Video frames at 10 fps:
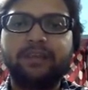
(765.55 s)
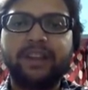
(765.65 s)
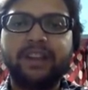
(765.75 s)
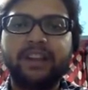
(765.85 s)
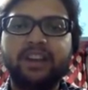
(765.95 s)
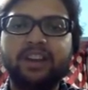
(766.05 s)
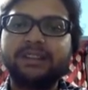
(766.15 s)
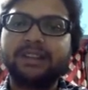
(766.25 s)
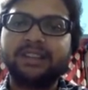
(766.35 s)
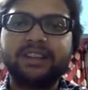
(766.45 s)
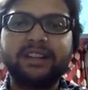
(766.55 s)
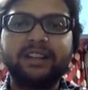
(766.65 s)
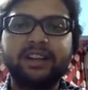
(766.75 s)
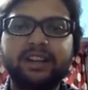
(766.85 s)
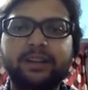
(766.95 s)
medical or surgical
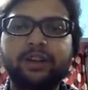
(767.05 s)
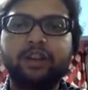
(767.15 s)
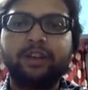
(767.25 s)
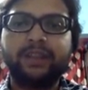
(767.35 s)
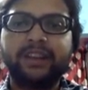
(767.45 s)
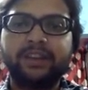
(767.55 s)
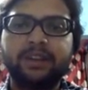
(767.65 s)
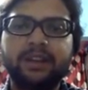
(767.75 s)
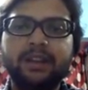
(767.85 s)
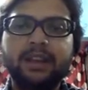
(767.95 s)
treatment of animal,